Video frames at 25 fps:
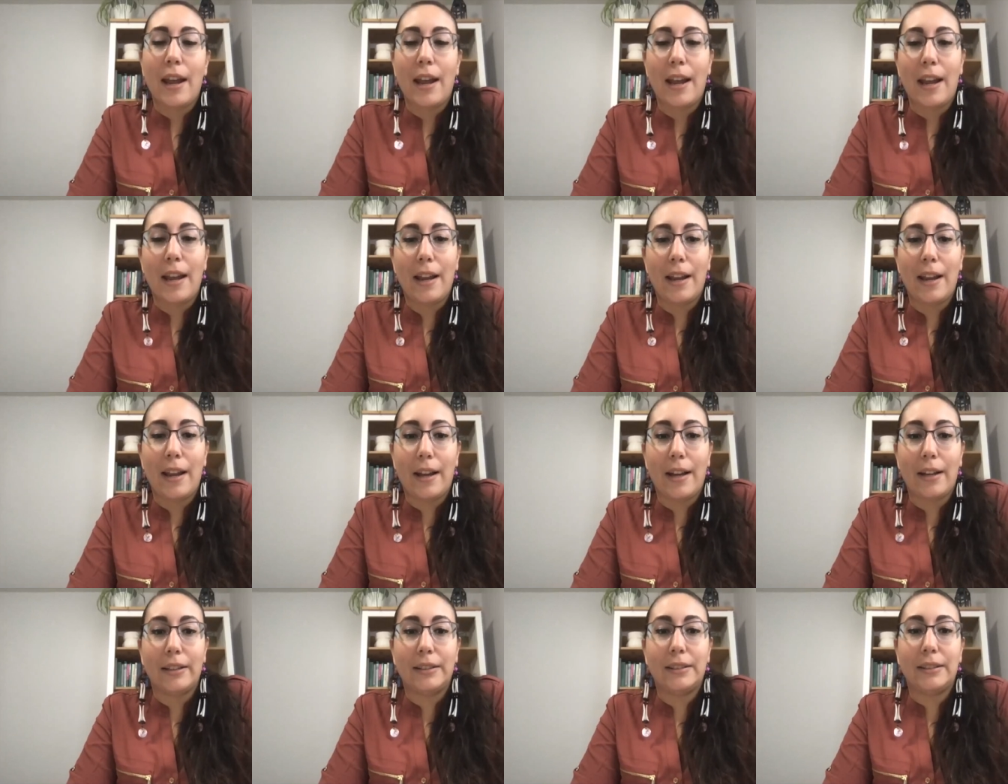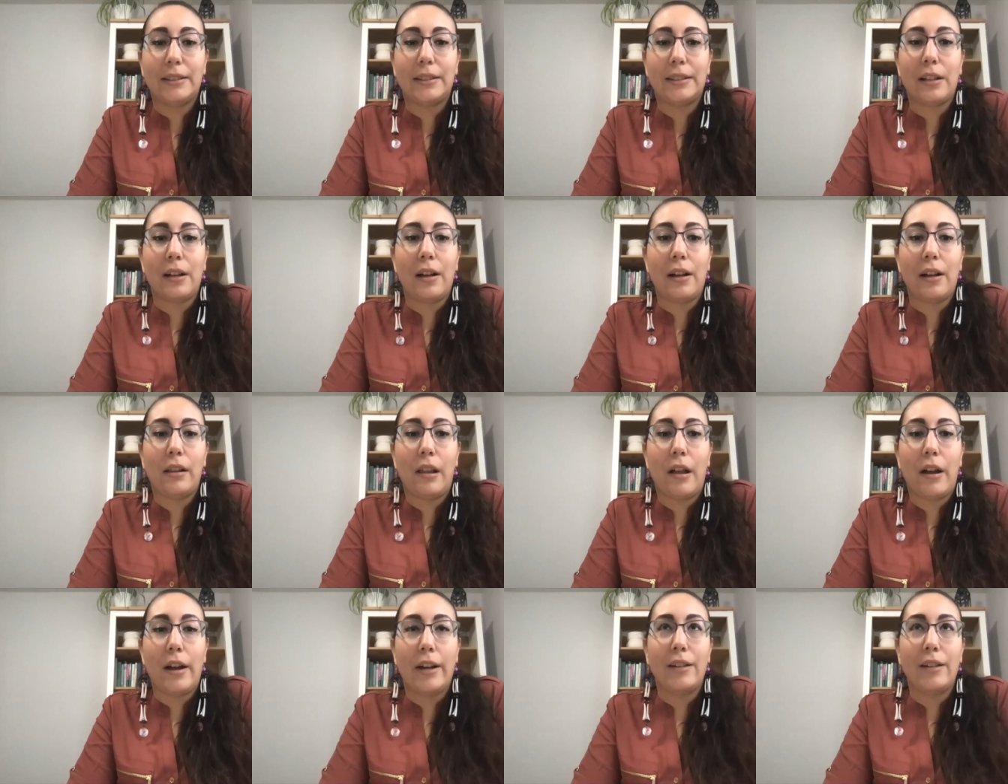And a
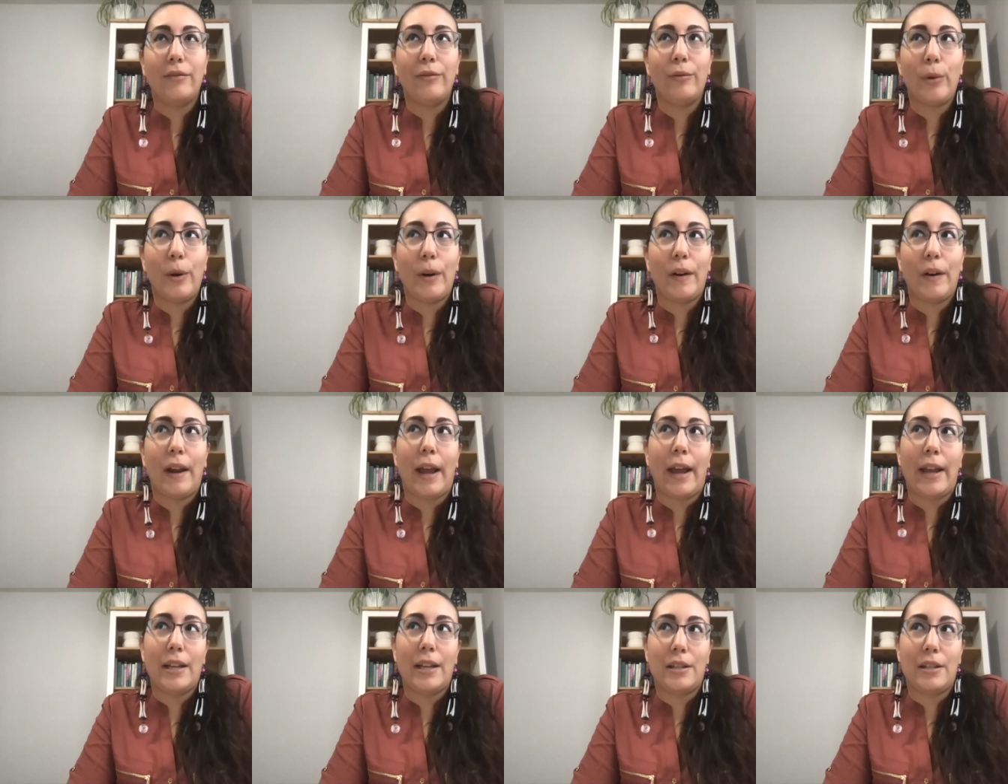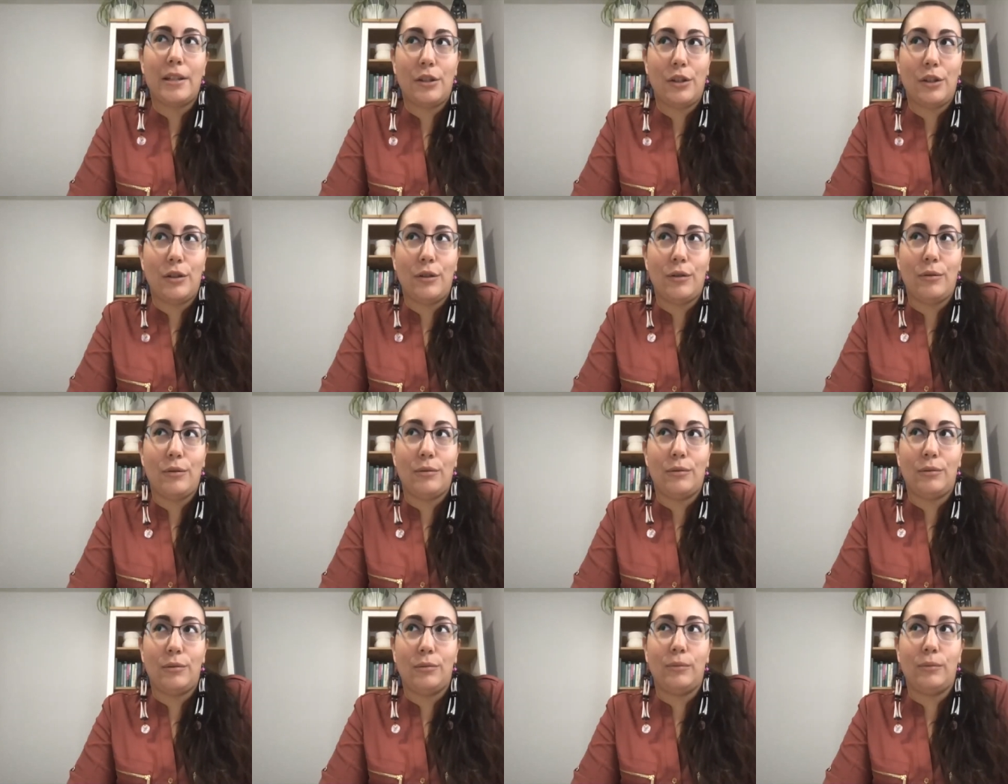lot of what I
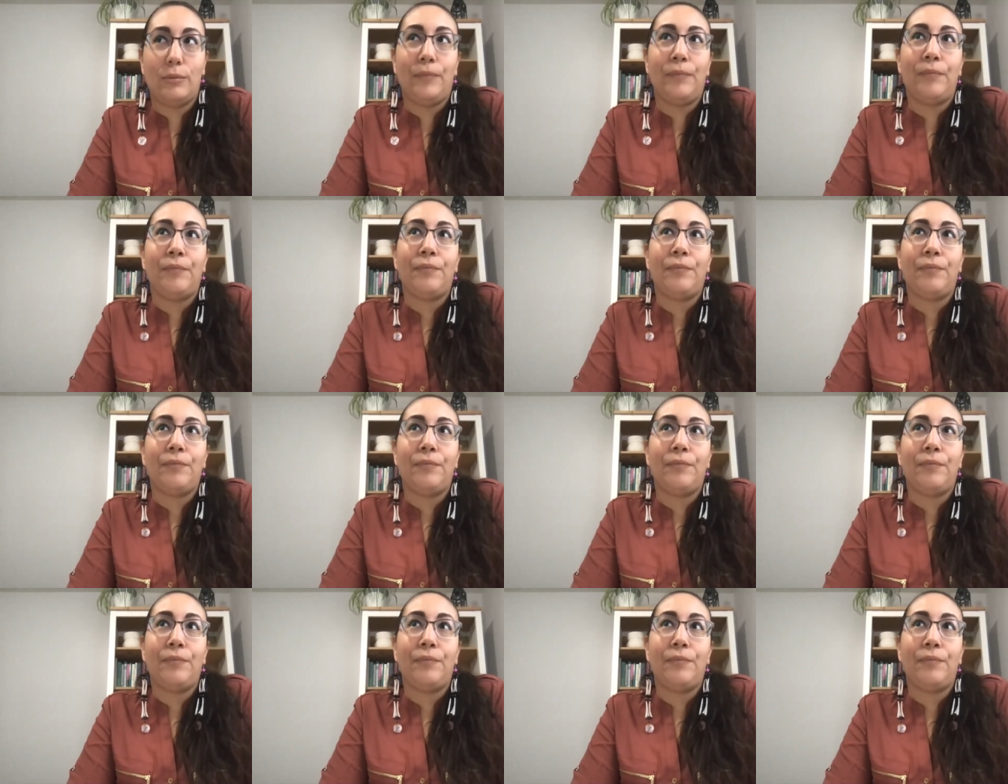do